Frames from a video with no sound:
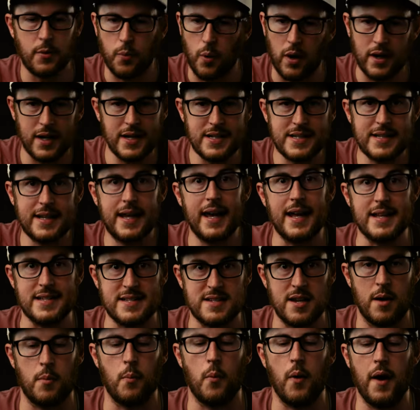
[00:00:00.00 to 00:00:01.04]
he wanted to get
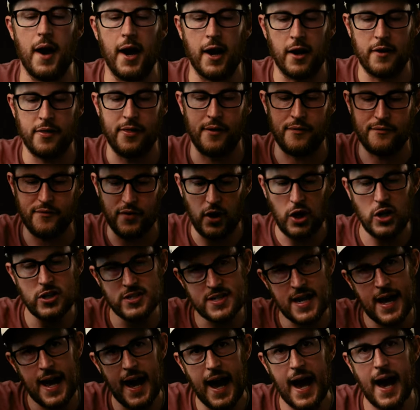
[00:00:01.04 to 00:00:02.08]
somewhere, the
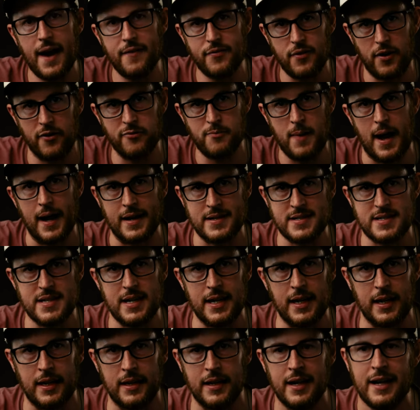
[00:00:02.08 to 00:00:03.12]
first half of
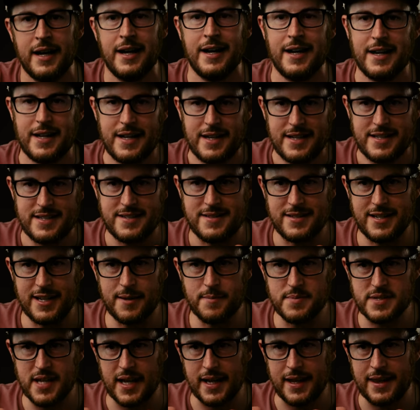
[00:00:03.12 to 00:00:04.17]
MaXXXine
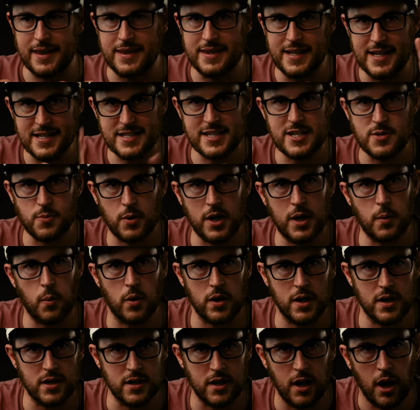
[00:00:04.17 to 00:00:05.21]
seems like this is where he
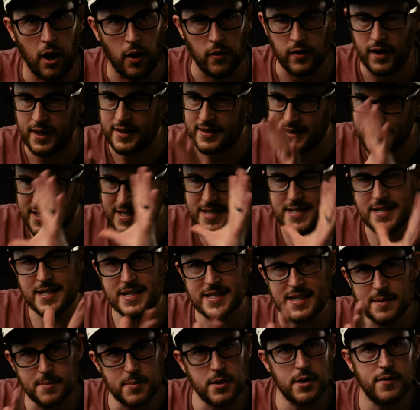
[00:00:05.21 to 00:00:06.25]
wanted to go. This
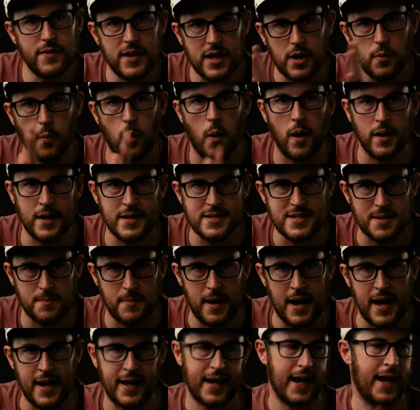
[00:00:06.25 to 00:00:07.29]
is the movie he wanted to
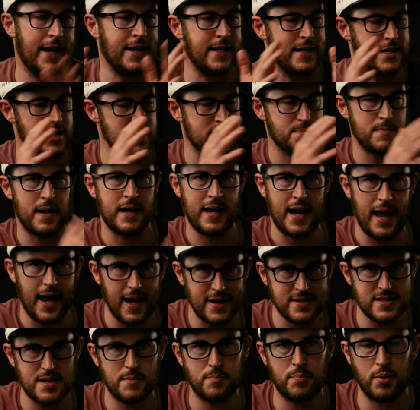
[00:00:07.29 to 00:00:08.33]
make, and he just made
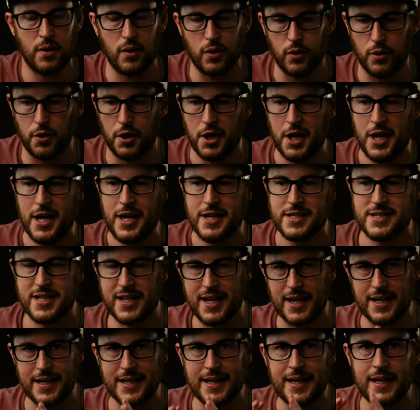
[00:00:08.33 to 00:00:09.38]
X and Pearl to
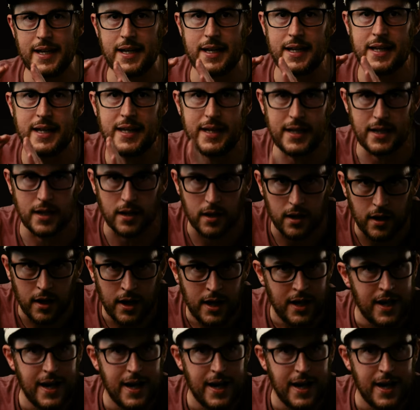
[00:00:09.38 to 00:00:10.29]
kind of get here.